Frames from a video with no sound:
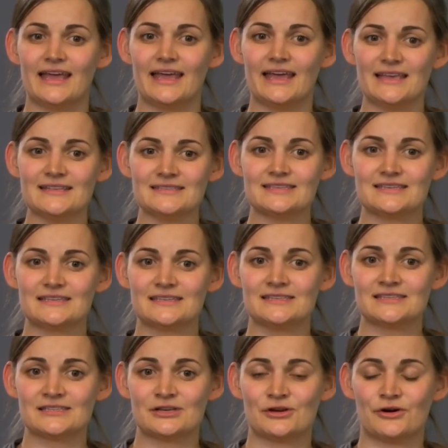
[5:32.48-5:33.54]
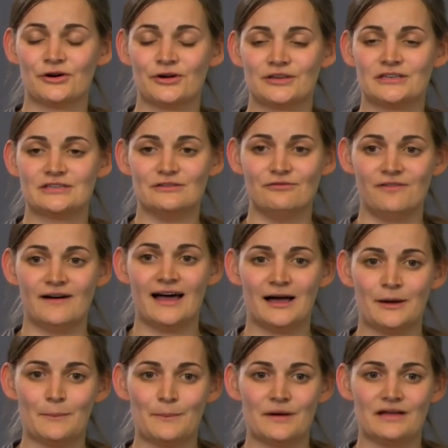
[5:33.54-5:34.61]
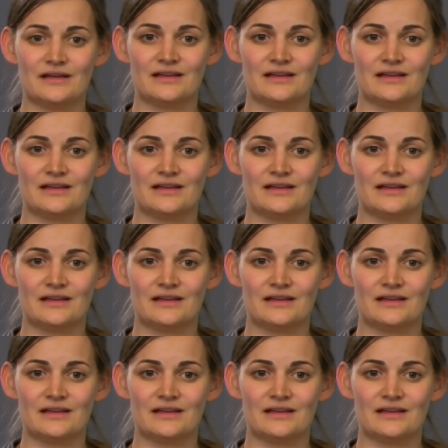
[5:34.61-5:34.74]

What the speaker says: Es ist heute warm.